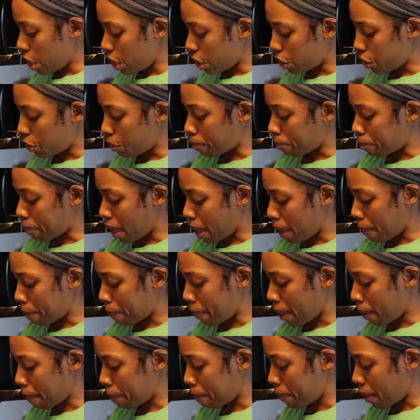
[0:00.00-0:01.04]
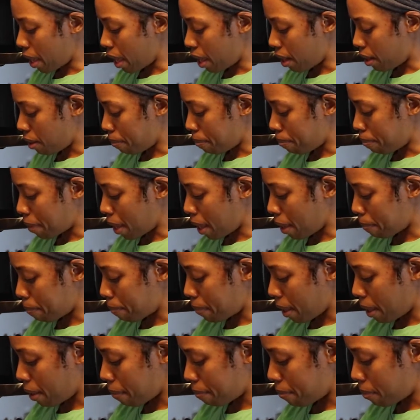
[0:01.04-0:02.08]
A little pat, pat, pat, pat,
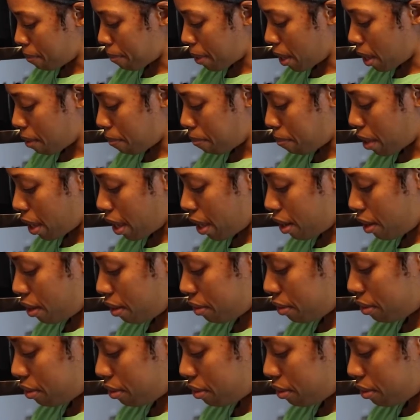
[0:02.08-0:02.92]
pat, pat, pat, pat.